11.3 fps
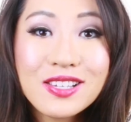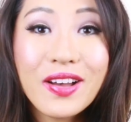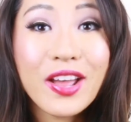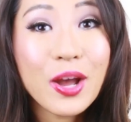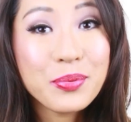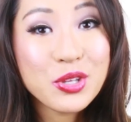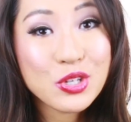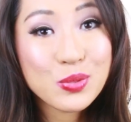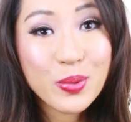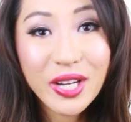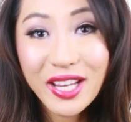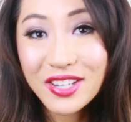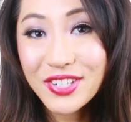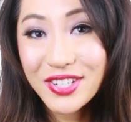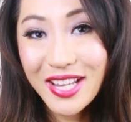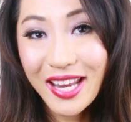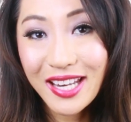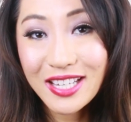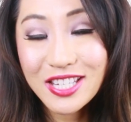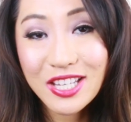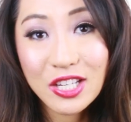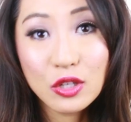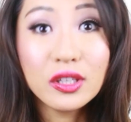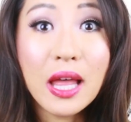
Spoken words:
So I hope this is pretty entertaining to you.